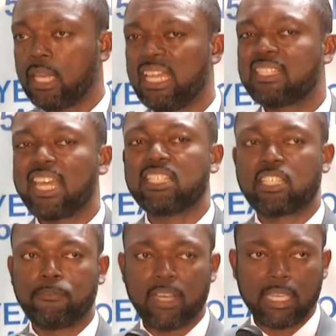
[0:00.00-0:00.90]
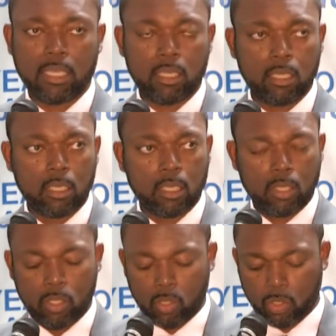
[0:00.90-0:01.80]
intensify
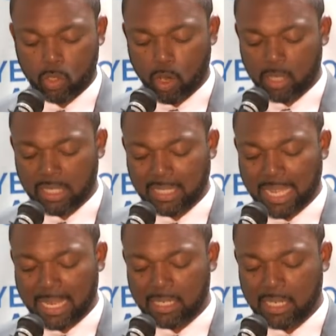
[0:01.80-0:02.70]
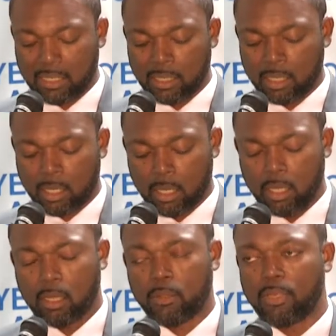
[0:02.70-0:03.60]
your understanding
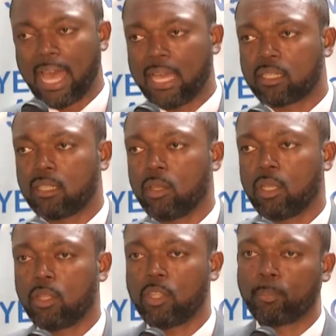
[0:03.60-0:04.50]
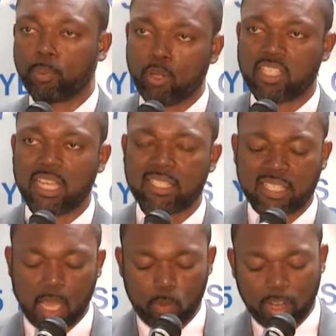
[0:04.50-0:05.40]
that the process
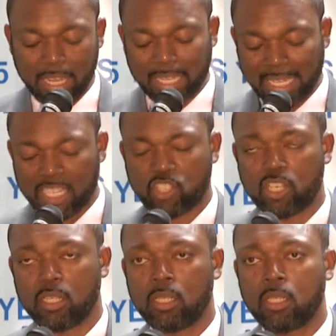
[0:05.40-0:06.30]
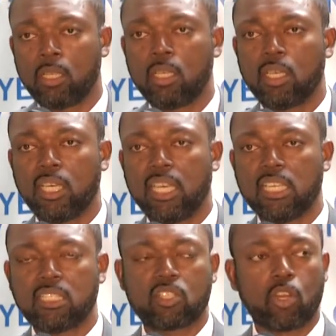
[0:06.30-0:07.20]
that we are engaged in
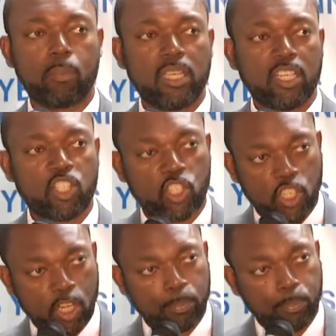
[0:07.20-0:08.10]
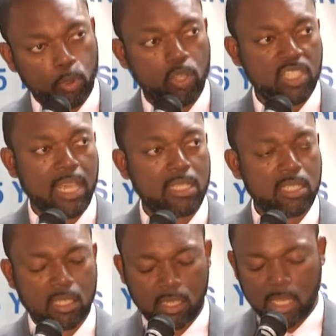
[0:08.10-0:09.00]
is going to be a shared
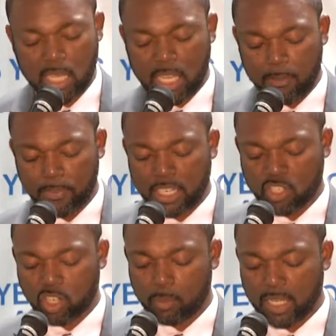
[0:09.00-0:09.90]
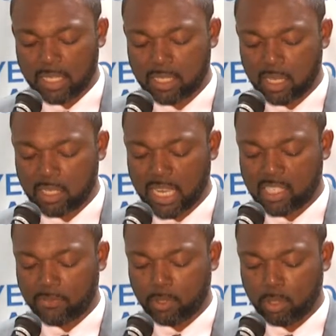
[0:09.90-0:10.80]
process if it is going to be a
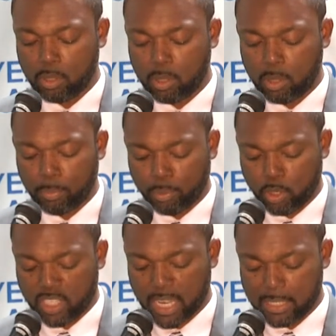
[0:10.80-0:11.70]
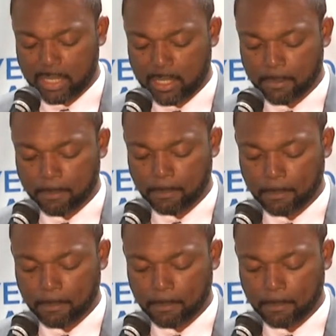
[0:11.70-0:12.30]
successful process.